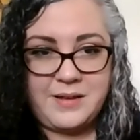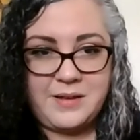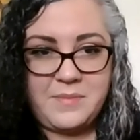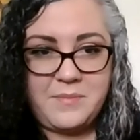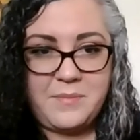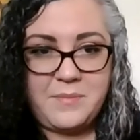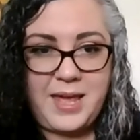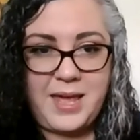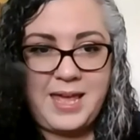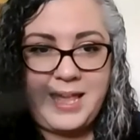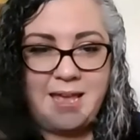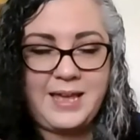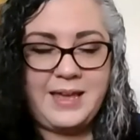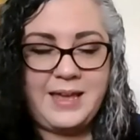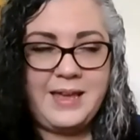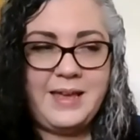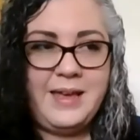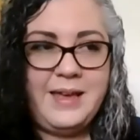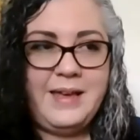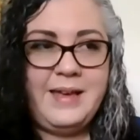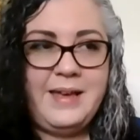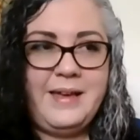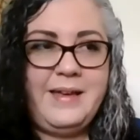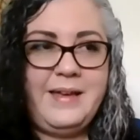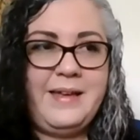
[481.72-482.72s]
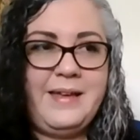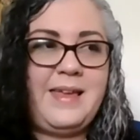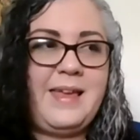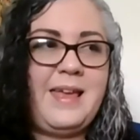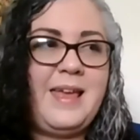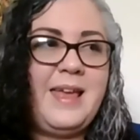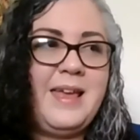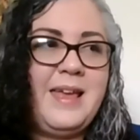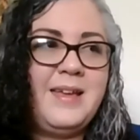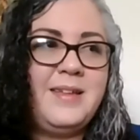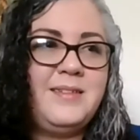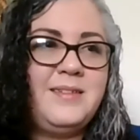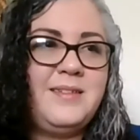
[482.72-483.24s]
make.
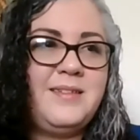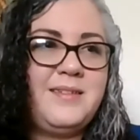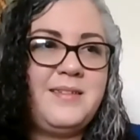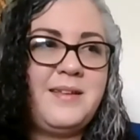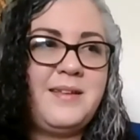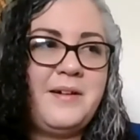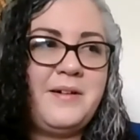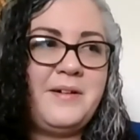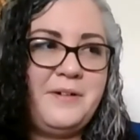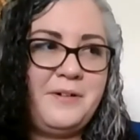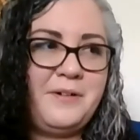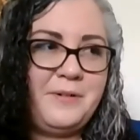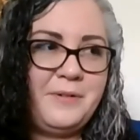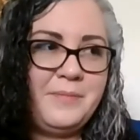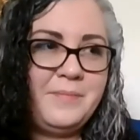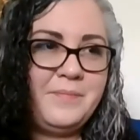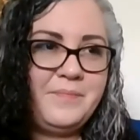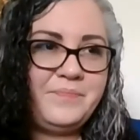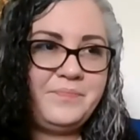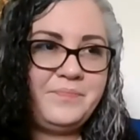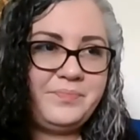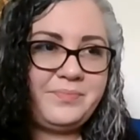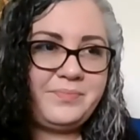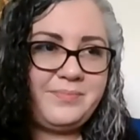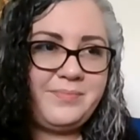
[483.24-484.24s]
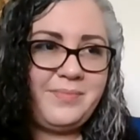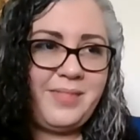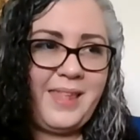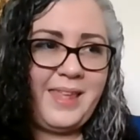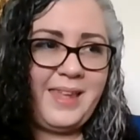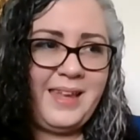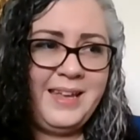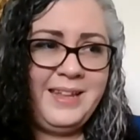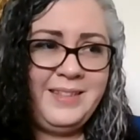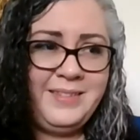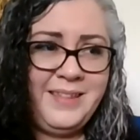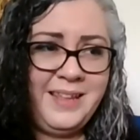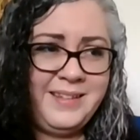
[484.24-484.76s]
And so
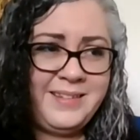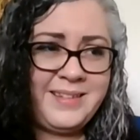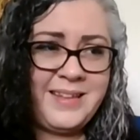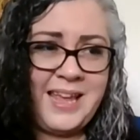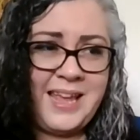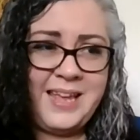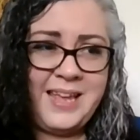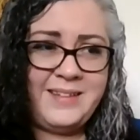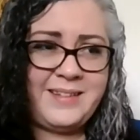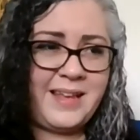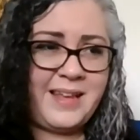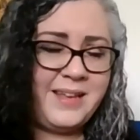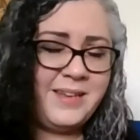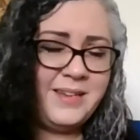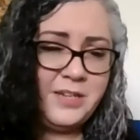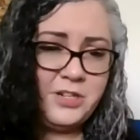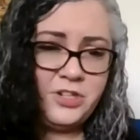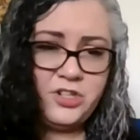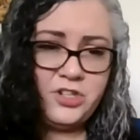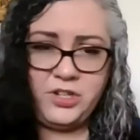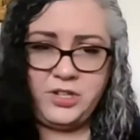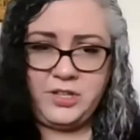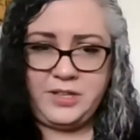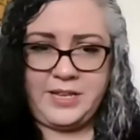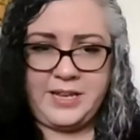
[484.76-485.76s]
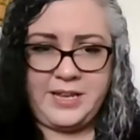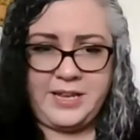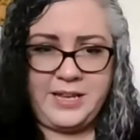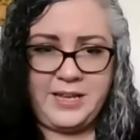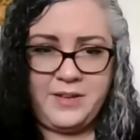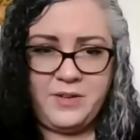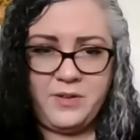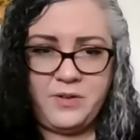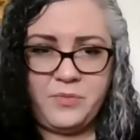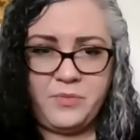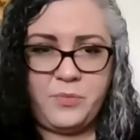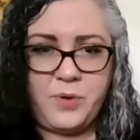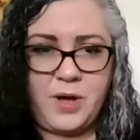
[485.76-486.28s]
in this case, I initially
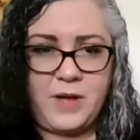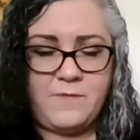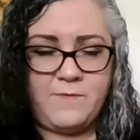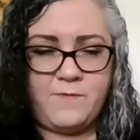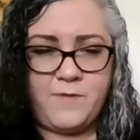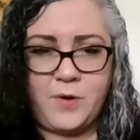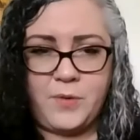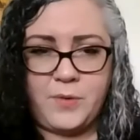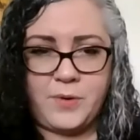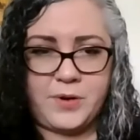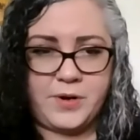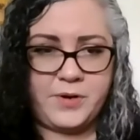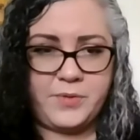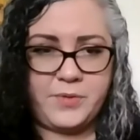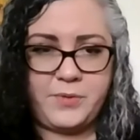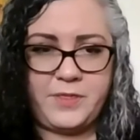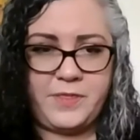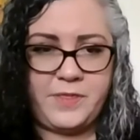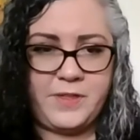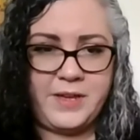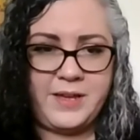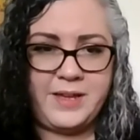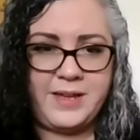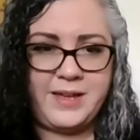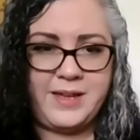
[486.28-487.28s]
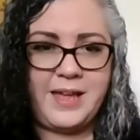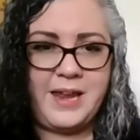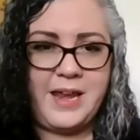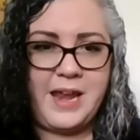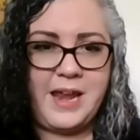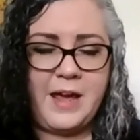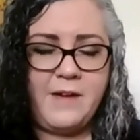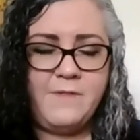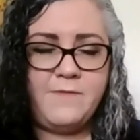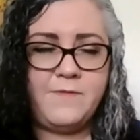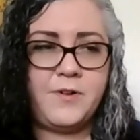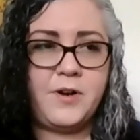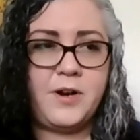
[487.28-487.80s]
went forward with the
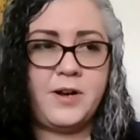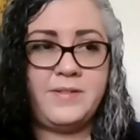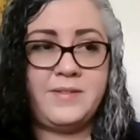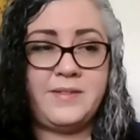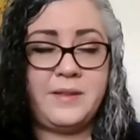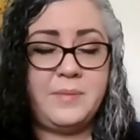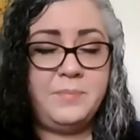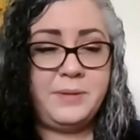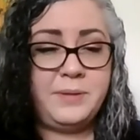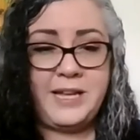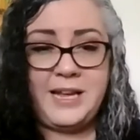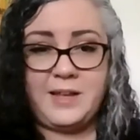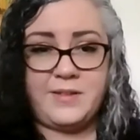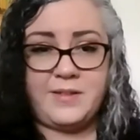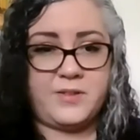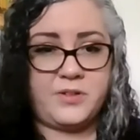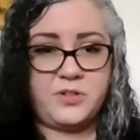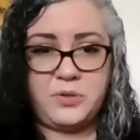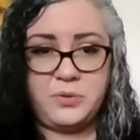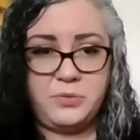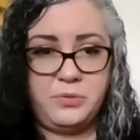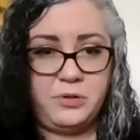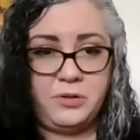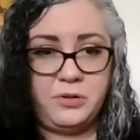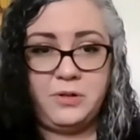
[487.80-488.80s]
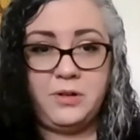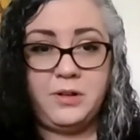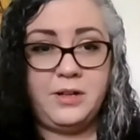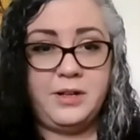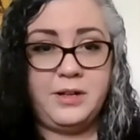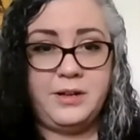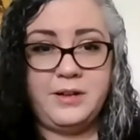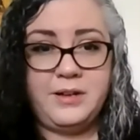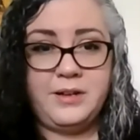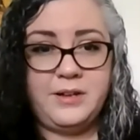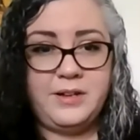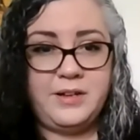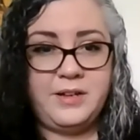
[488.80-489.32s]
anaphora simply as a tool.
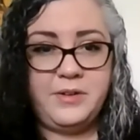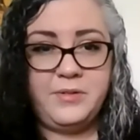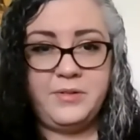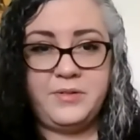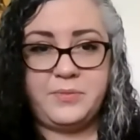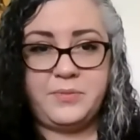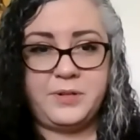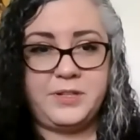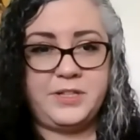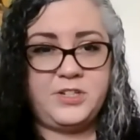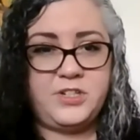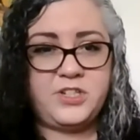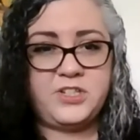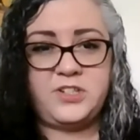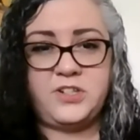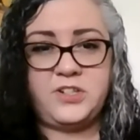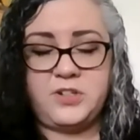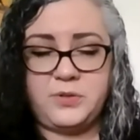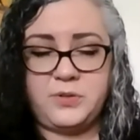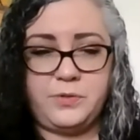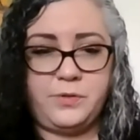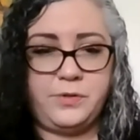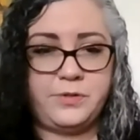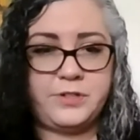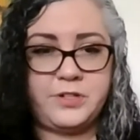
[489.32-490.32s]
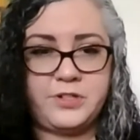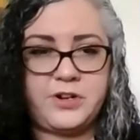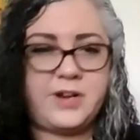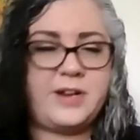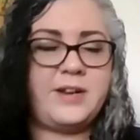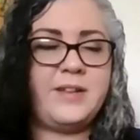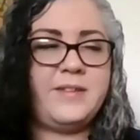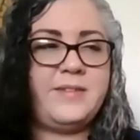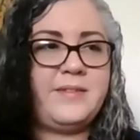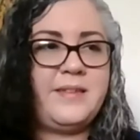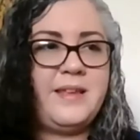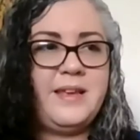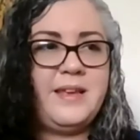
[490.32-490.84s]
It was really just a tool to try to
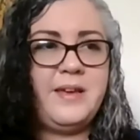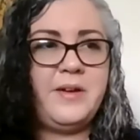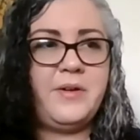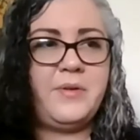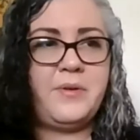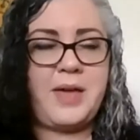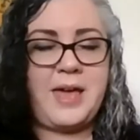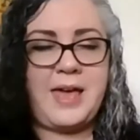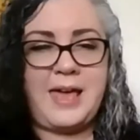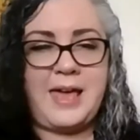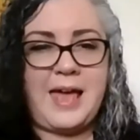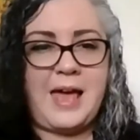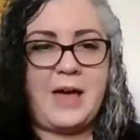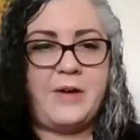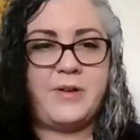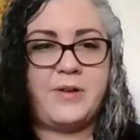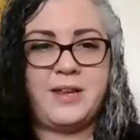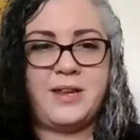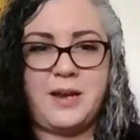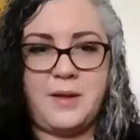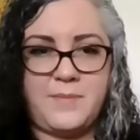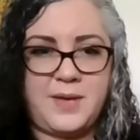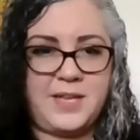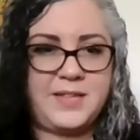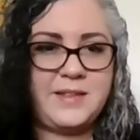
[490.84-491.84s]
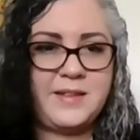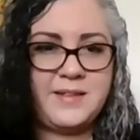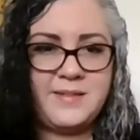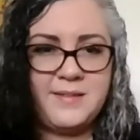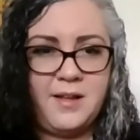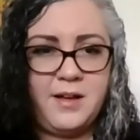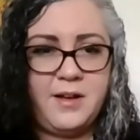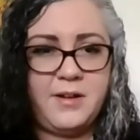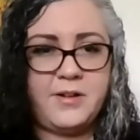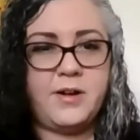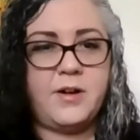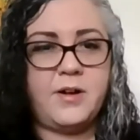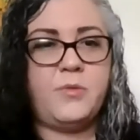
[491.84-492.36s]
see, okay, how can I make this
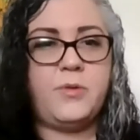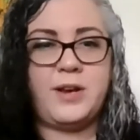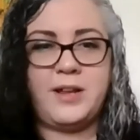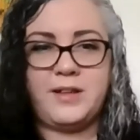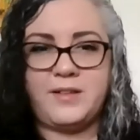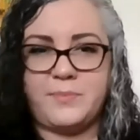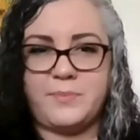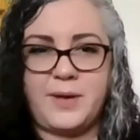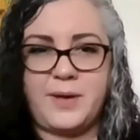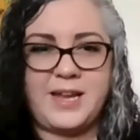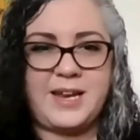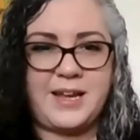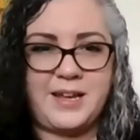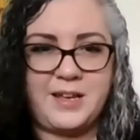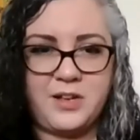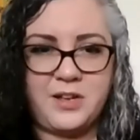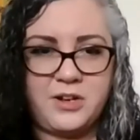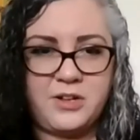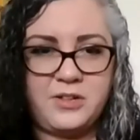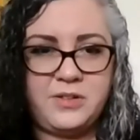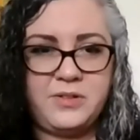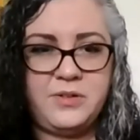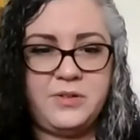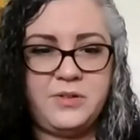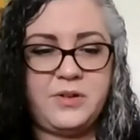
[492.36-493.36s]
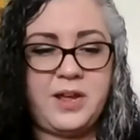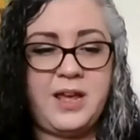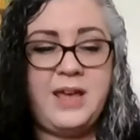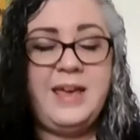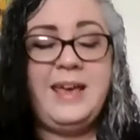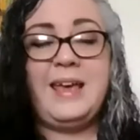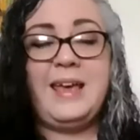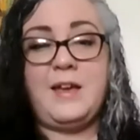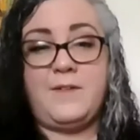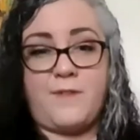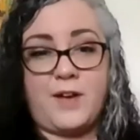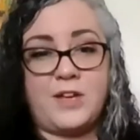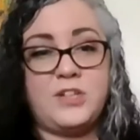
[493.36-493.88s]
longer? What else might I include?
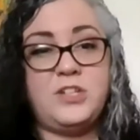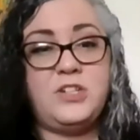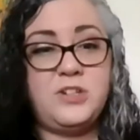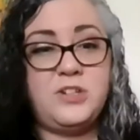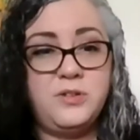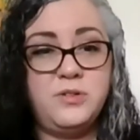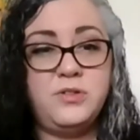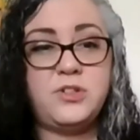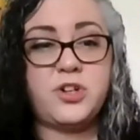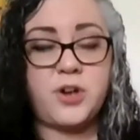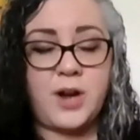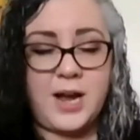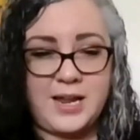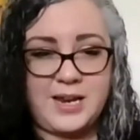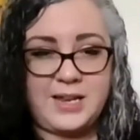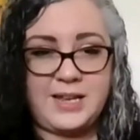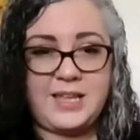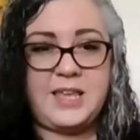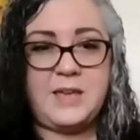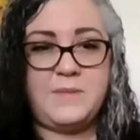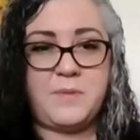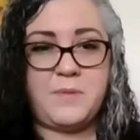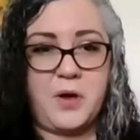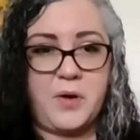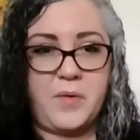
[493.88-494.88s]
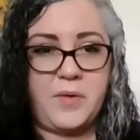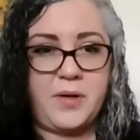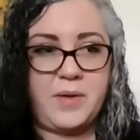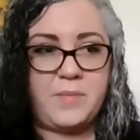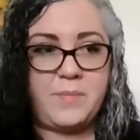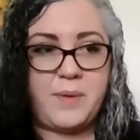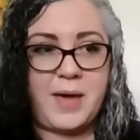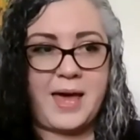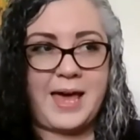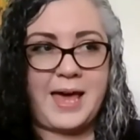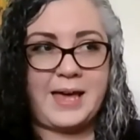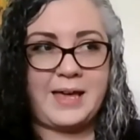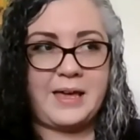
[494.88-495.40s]
If I do try to keep going
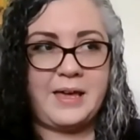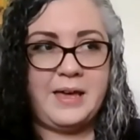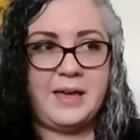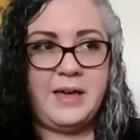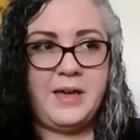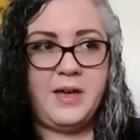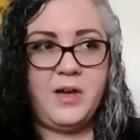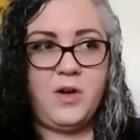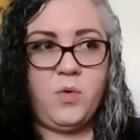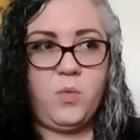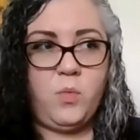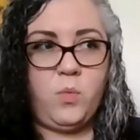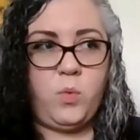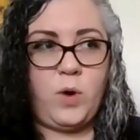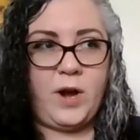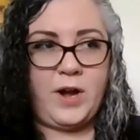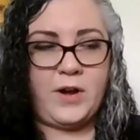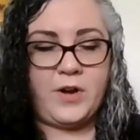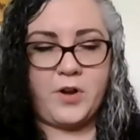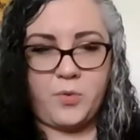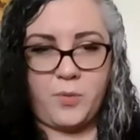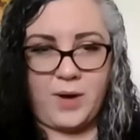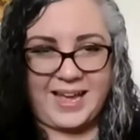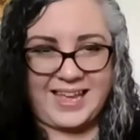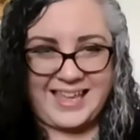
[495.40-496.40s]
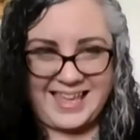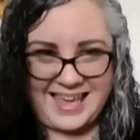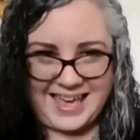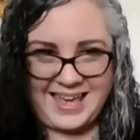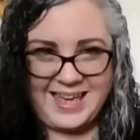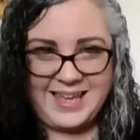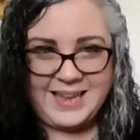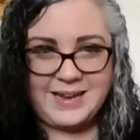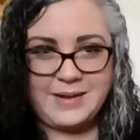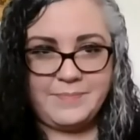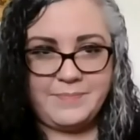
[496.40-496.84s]
back, where do I get?